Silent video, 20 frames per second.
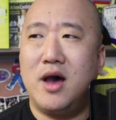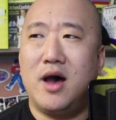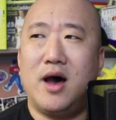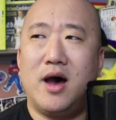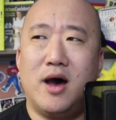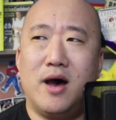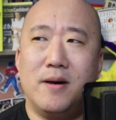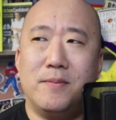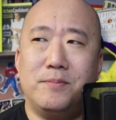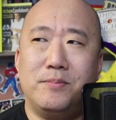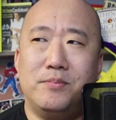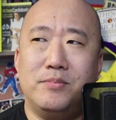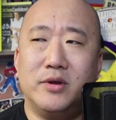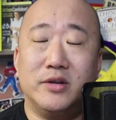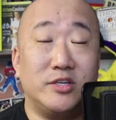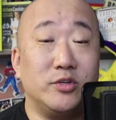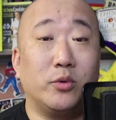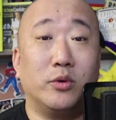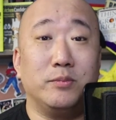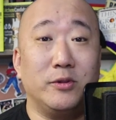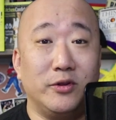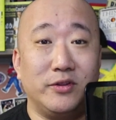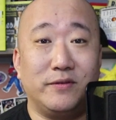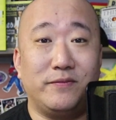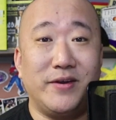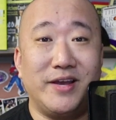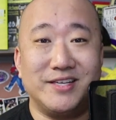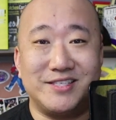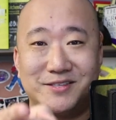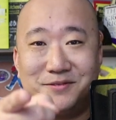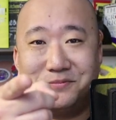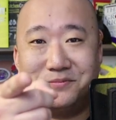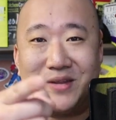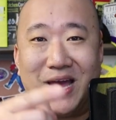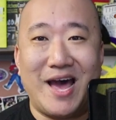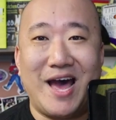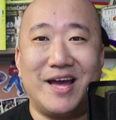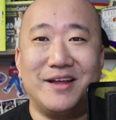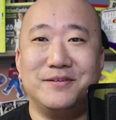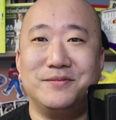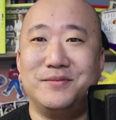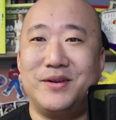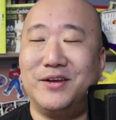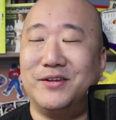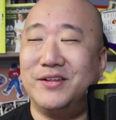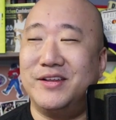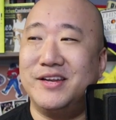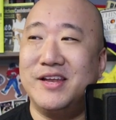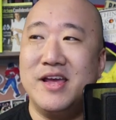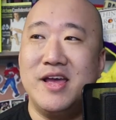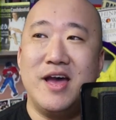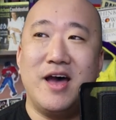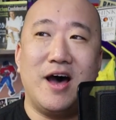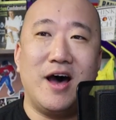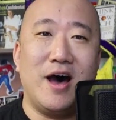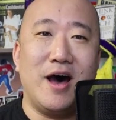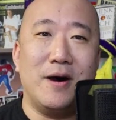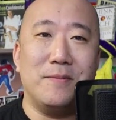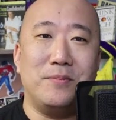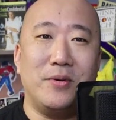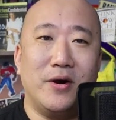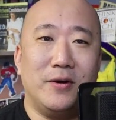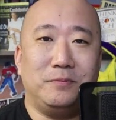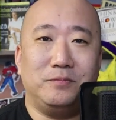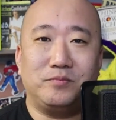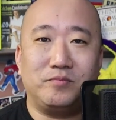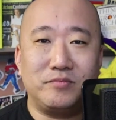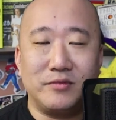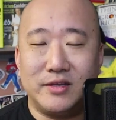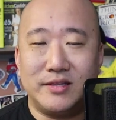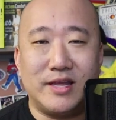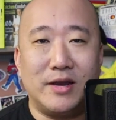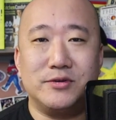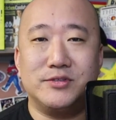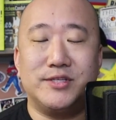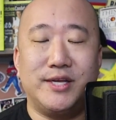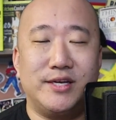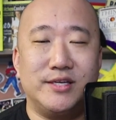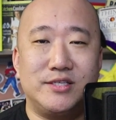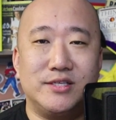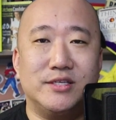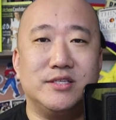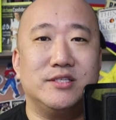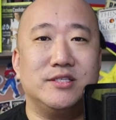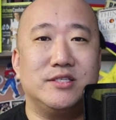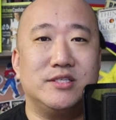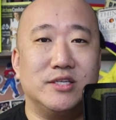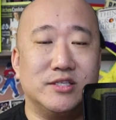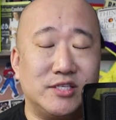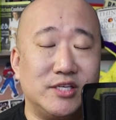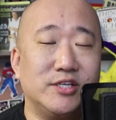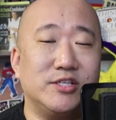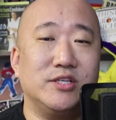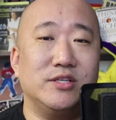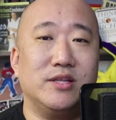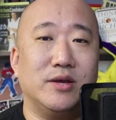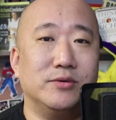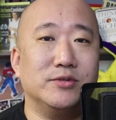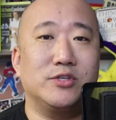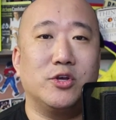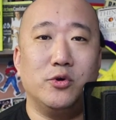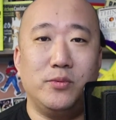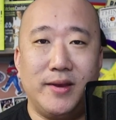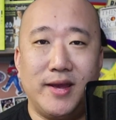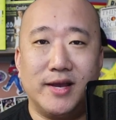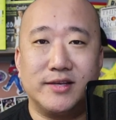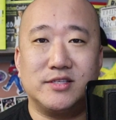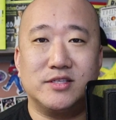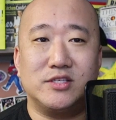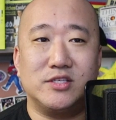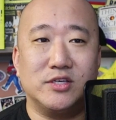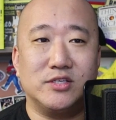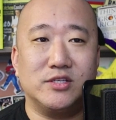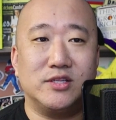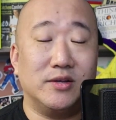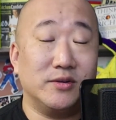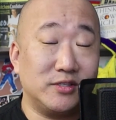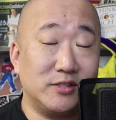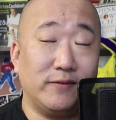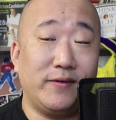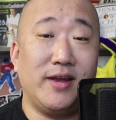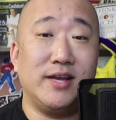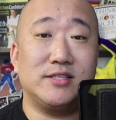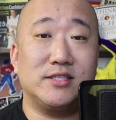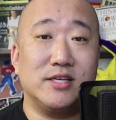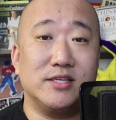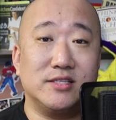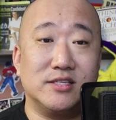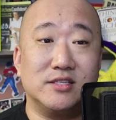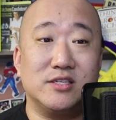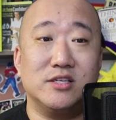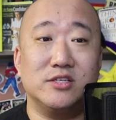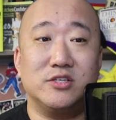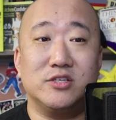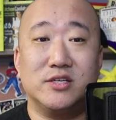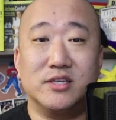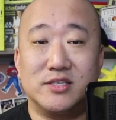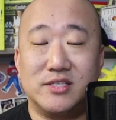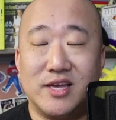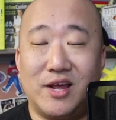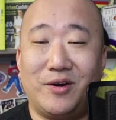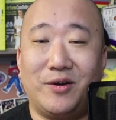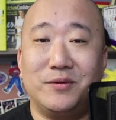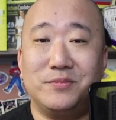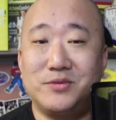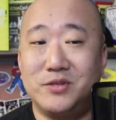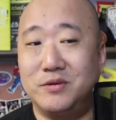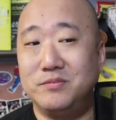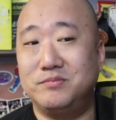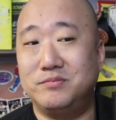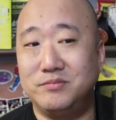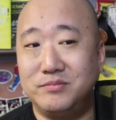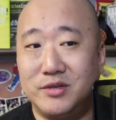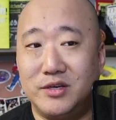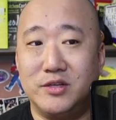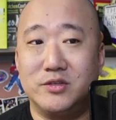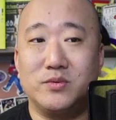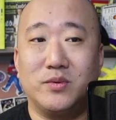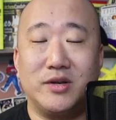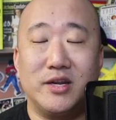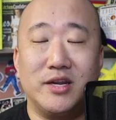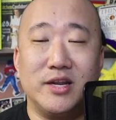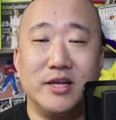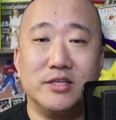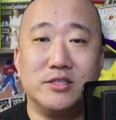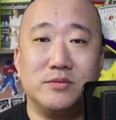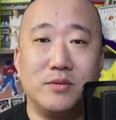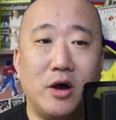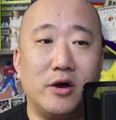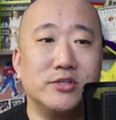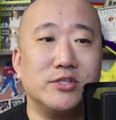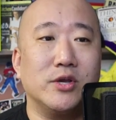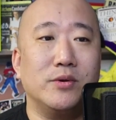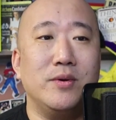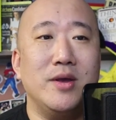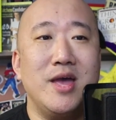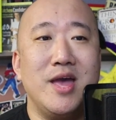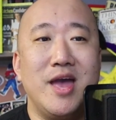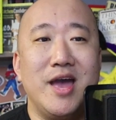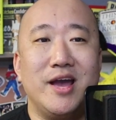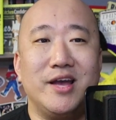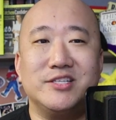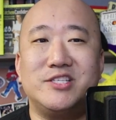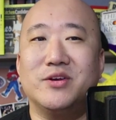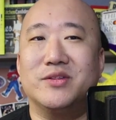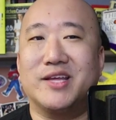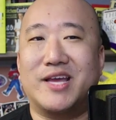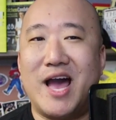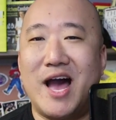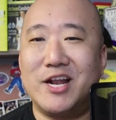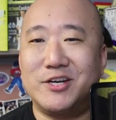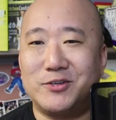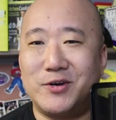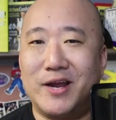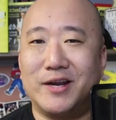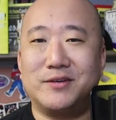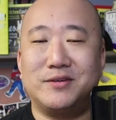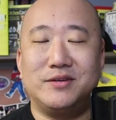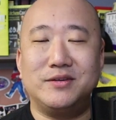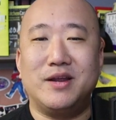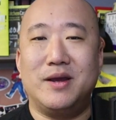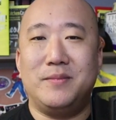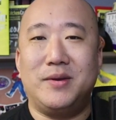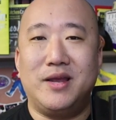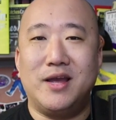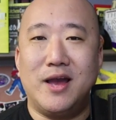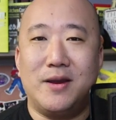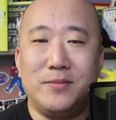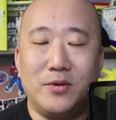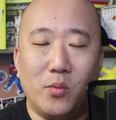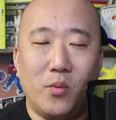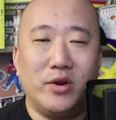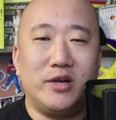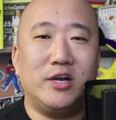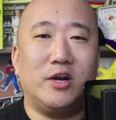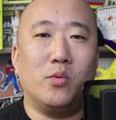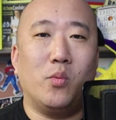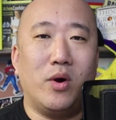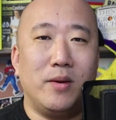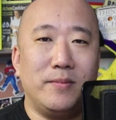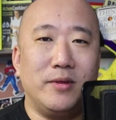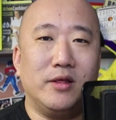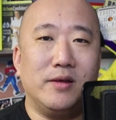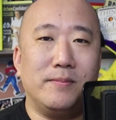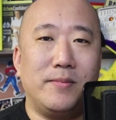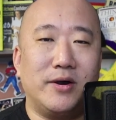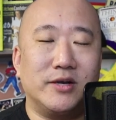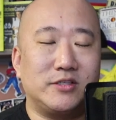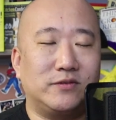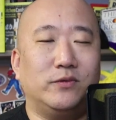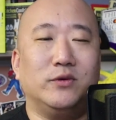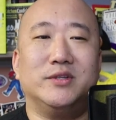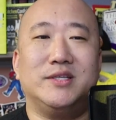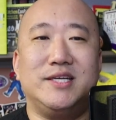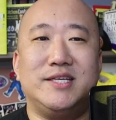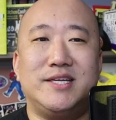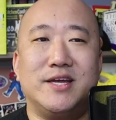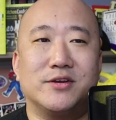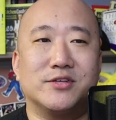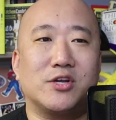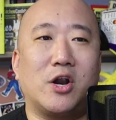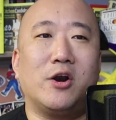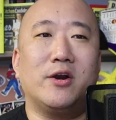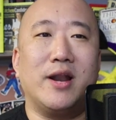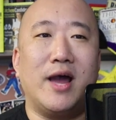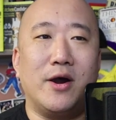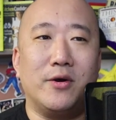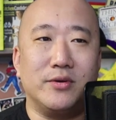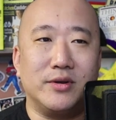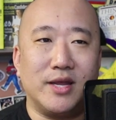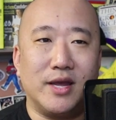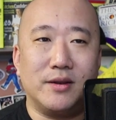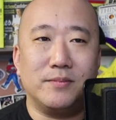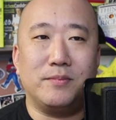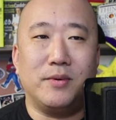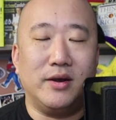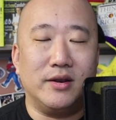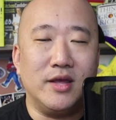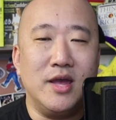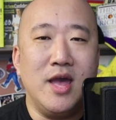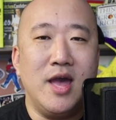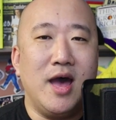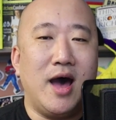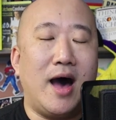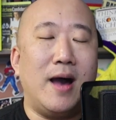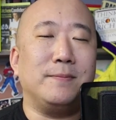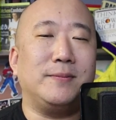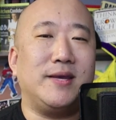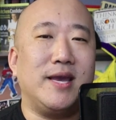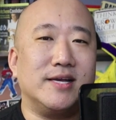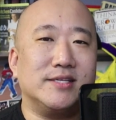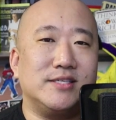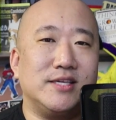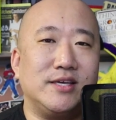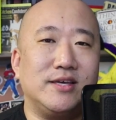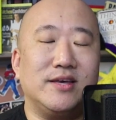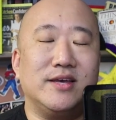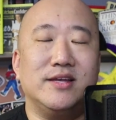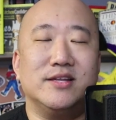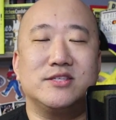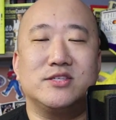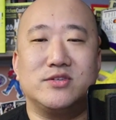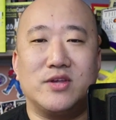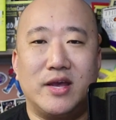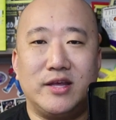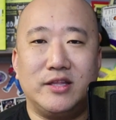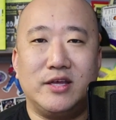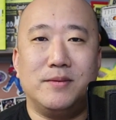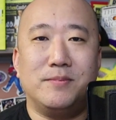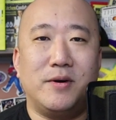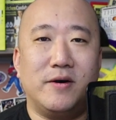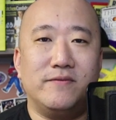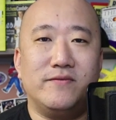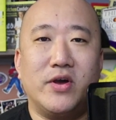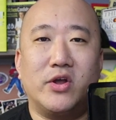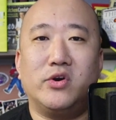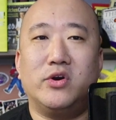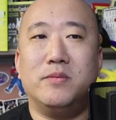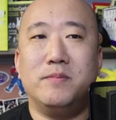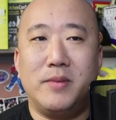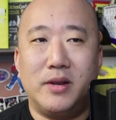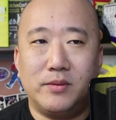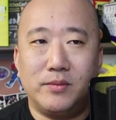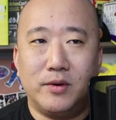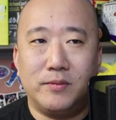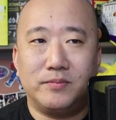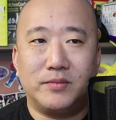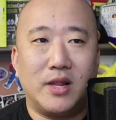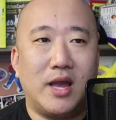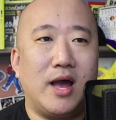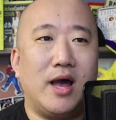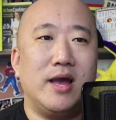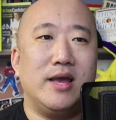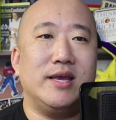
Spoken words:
Until we're blue in the face. Ah, nailed it. But that was Dennison's decision. That was Kubiak's decision. That was Stefanski's decision, etc. So it is what it is. Also, so the contract. I mean, 1 year, $1 million. Full details aren't out yet, but I'm guessing it's slightly above veteran minimum.